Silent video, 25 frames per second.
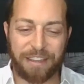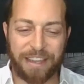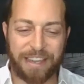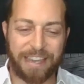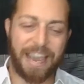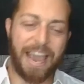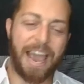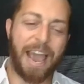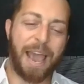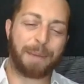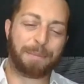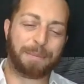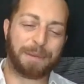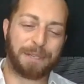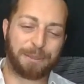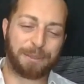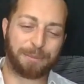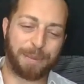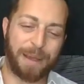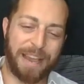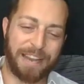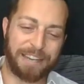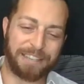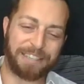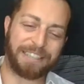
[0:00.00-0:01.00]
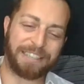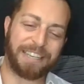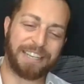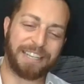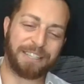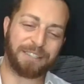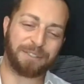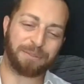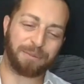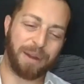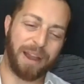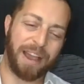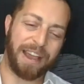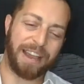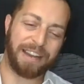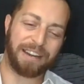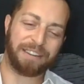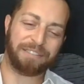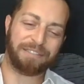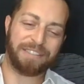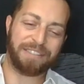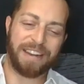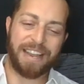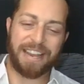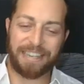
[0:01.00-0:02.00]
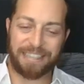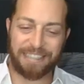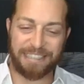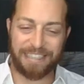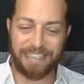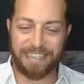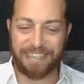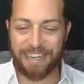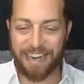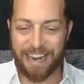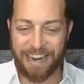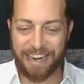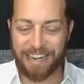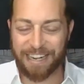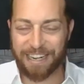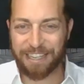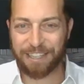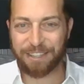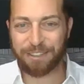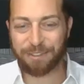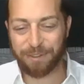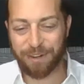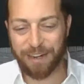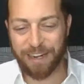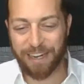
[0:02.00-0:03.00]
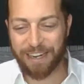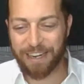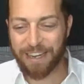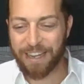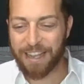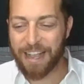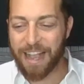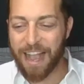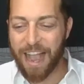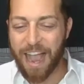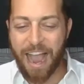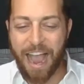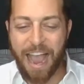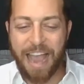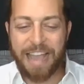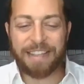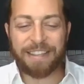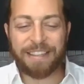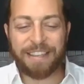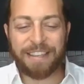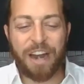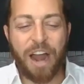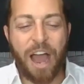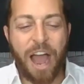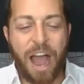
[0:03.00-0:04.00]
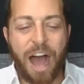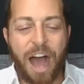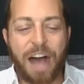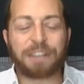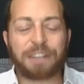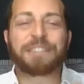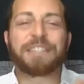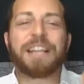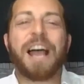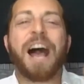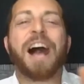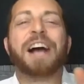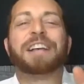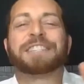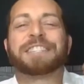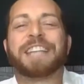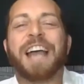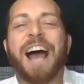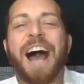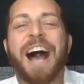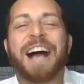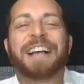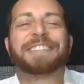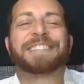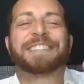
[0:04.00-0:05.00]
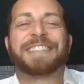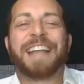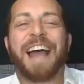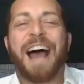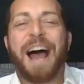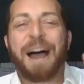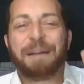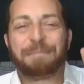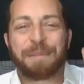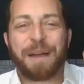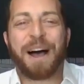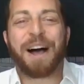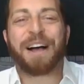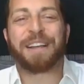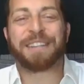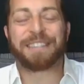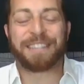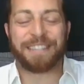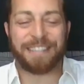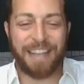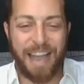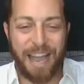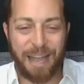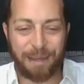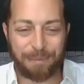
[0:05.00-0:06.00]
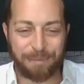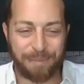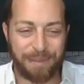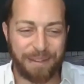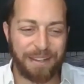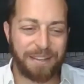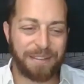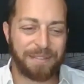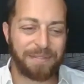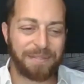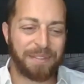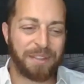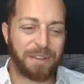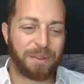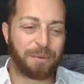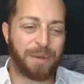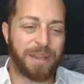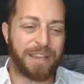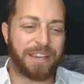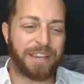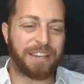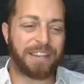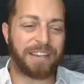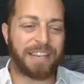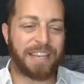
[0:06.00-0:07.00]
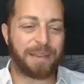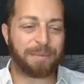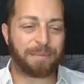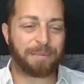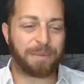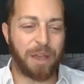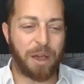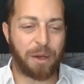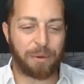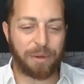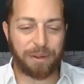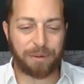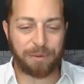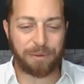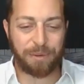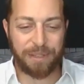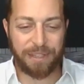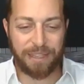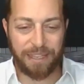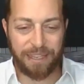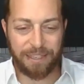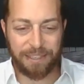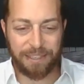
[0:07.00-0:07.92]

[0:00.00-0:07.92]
of the Cabbage Patch Kids riot of 1983. I'll stop. We could keep going with